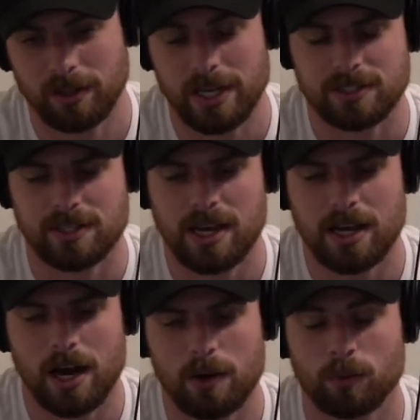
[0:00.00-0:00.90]
Like, say
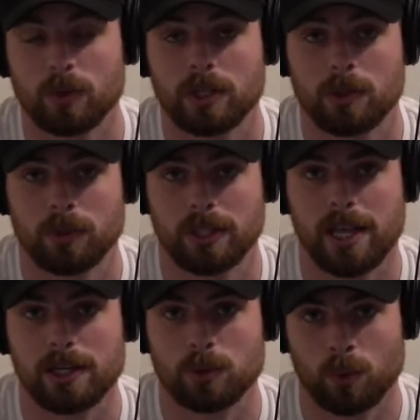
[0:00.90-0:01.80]
I really, really
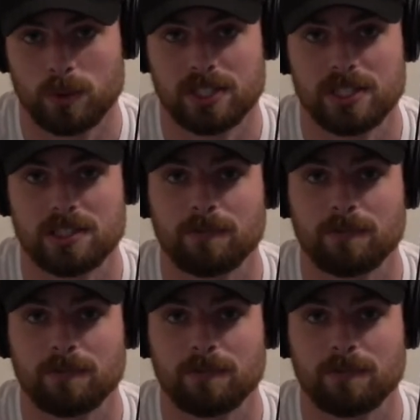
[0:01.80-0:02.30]
liked horses.